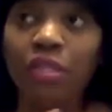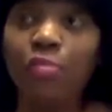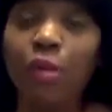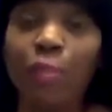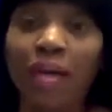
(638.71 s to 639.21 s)

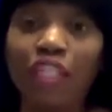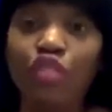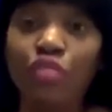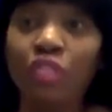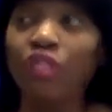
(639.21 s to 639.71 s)
but my
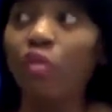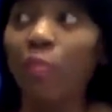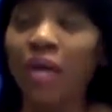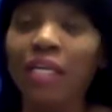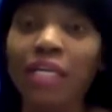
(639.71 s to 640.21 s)
trick for
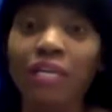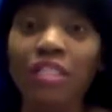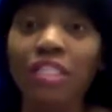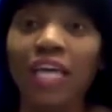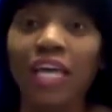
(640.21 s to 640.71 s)
my nails
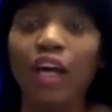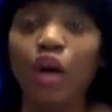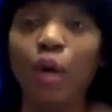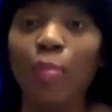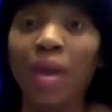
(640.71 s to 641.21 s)
staying
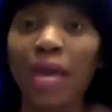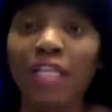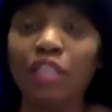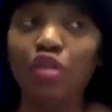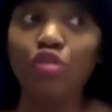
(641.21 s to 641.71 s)
on
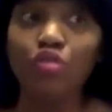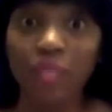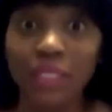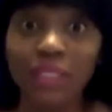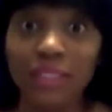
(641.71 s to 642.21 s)
past 2
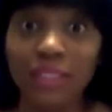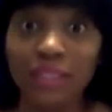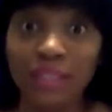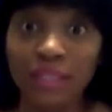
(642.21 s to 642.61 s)
weeks,